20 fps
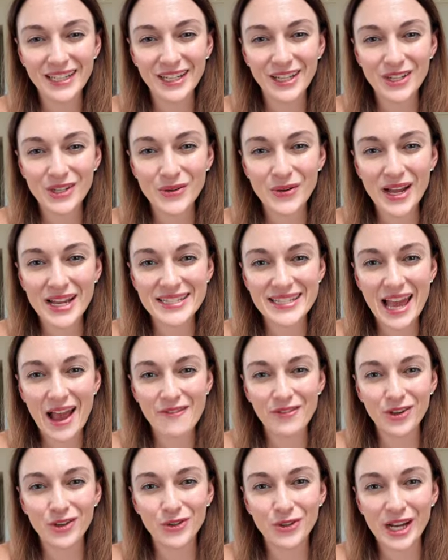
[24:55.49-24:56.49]
You guys
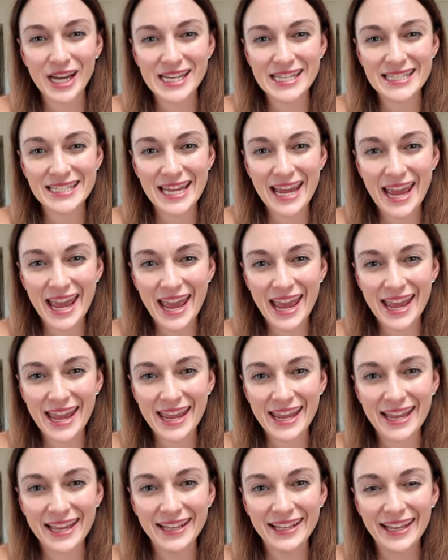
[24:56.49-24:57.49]
have a great
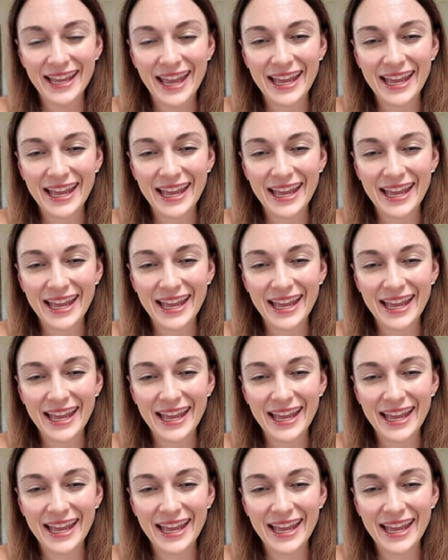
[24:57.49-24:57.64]
day.